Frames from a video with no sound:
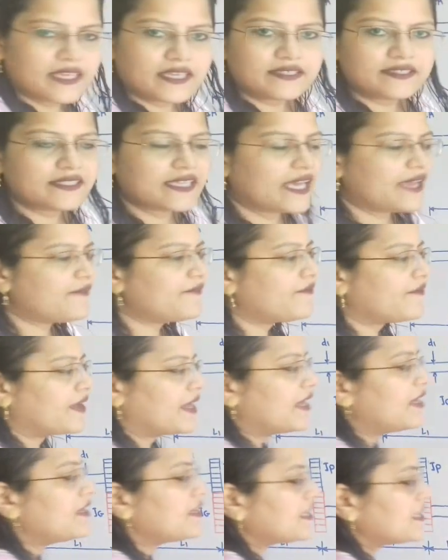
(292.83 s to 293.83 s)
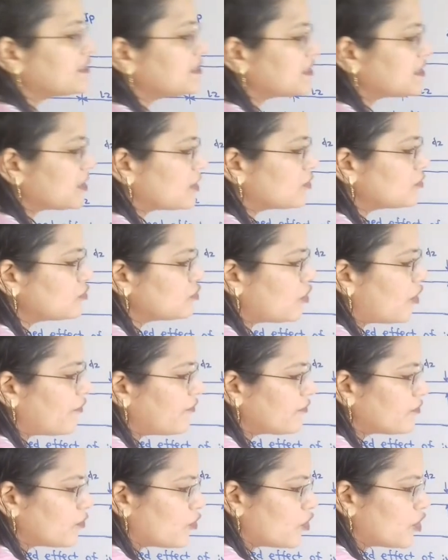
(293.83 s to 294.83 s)
the same way, distance
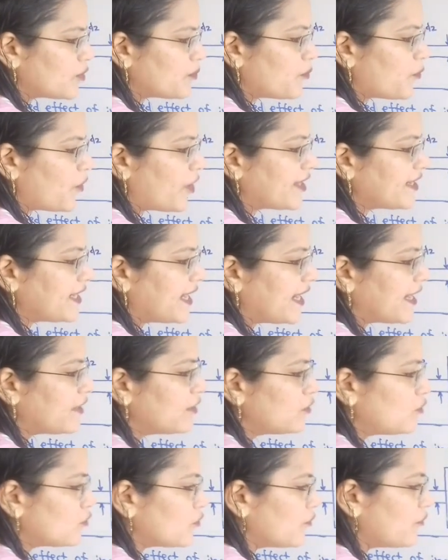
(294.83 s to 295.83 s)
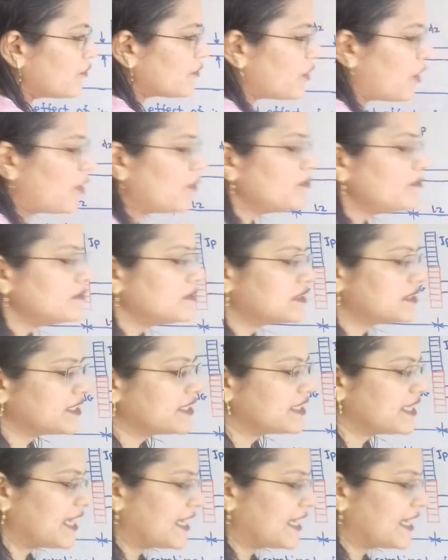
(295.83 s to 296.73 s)
of node point N2 from C